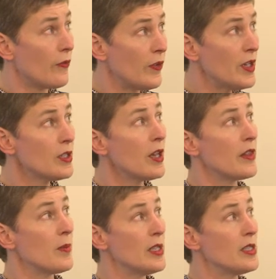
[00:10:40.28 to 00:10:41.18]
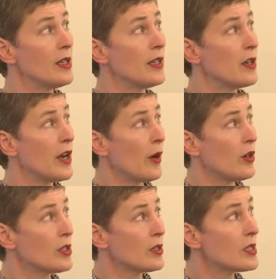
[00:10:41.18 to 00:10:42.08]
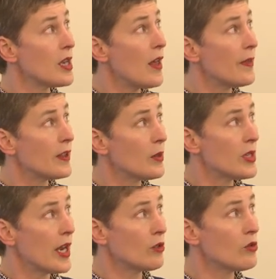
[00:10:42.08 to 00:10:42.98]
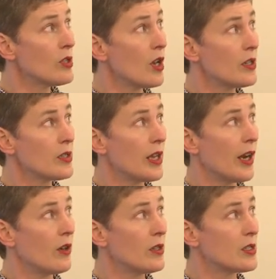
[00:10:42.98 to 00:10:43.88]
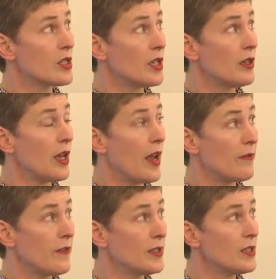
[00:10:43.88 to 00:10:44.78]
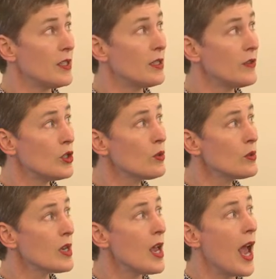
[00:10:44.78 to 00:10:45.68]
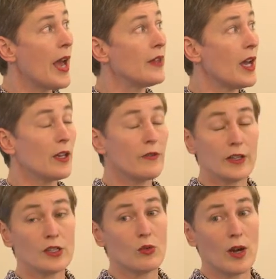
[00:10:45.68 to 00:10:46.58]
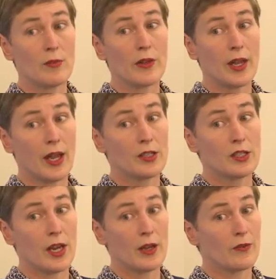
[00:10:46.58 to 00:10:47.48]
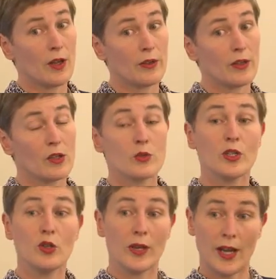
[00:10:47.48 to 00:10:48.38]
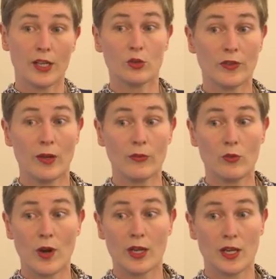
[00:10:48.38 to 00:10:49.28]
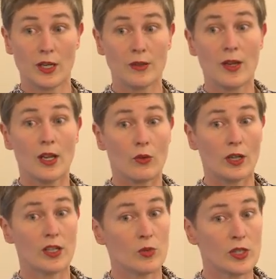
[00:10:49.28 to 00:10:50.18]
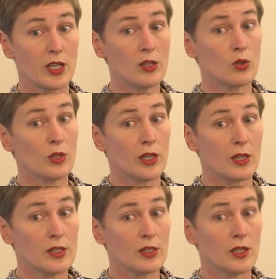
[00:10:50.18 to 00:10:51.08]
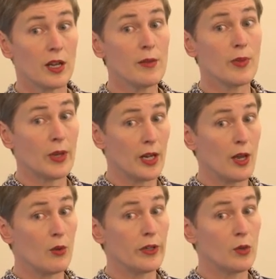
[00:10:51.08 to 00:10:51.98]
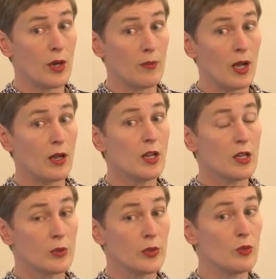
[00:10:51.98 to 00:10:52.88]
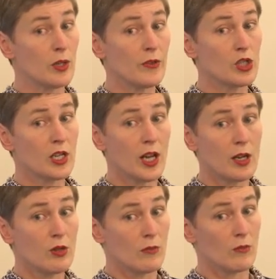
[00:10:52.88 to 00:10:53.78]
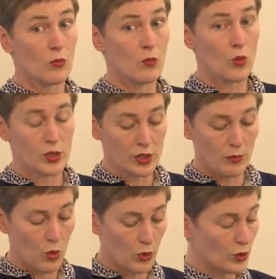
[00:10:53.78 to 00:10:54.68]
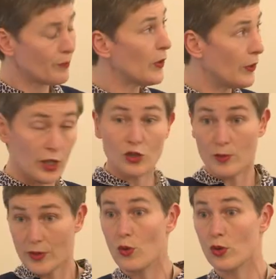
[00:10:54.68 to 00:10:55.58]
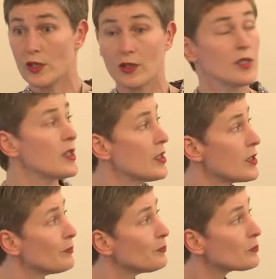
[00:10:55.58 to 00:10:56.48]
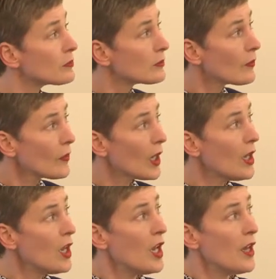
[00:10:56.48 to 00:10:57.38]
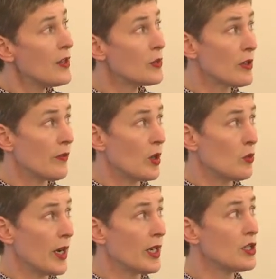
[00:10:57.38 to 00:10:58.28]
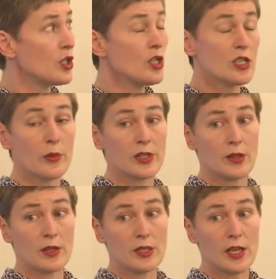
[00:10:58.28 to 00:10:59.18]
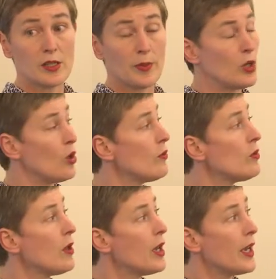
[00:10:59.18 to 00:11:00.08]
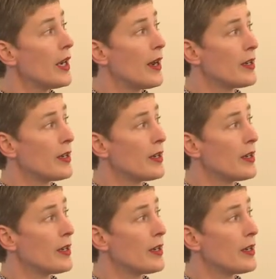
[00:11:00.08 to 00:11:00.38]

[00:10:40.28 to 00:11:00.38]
fit the Mendelian inheritance, that there was heterozygous carriage in the affected individuals, and the unaffected grandmother had to have nothing, because we knew it had to have come from granddad. Granddad was dead, couldn't get his DNA, but we had healthy grandma. So we knew whatever she had wasn't important in terms of causing the disease. This was a very rare condition, so we said things had to be novel, it